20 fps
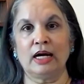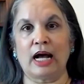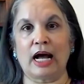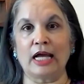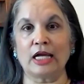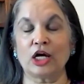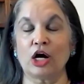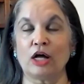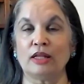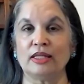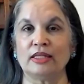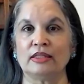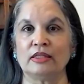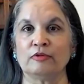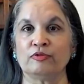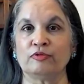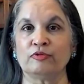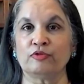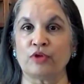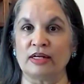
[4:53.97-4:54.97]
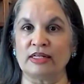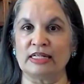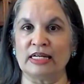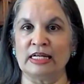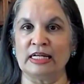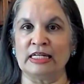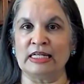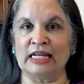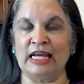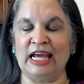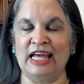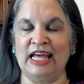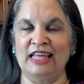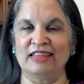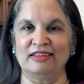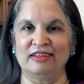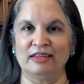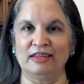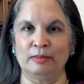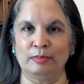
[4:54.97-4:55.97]
I call it the front end
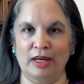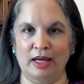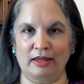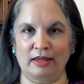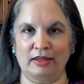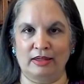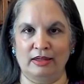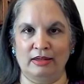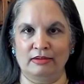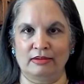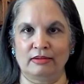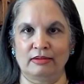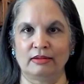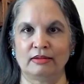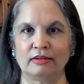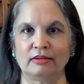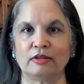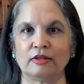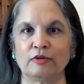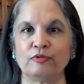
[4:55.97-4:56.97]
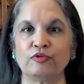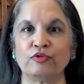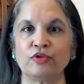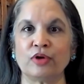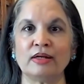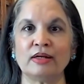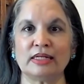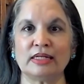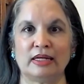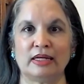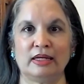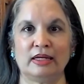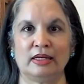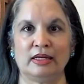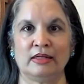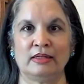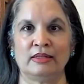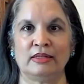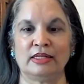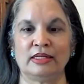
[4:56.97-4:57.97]
and the back end. The front
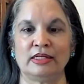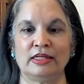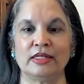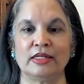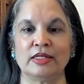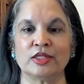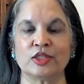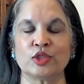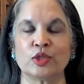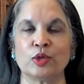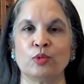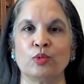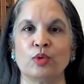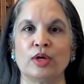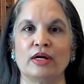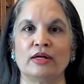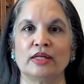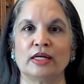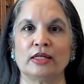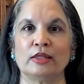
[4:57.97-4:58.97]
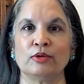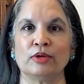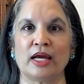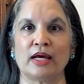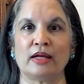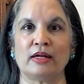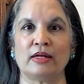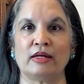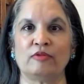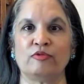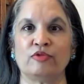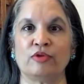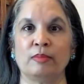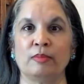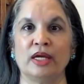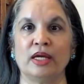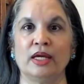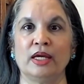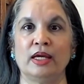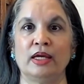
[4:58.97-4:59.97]
end is where they look at it
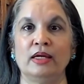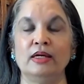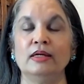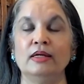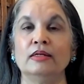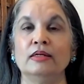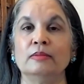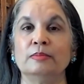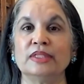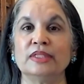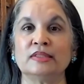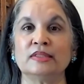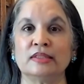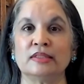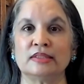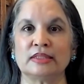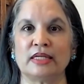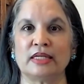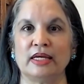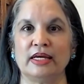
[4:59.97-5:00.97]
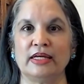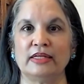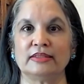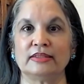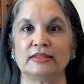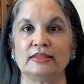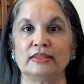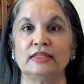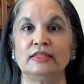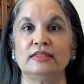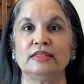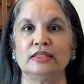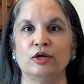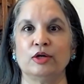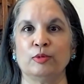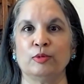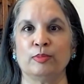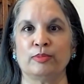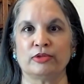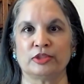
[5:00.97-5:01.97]
from a business case
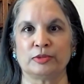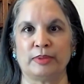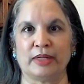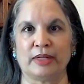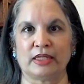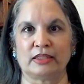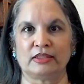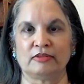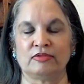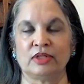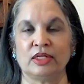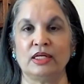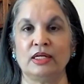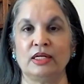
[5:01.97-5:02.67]
TCO perspective.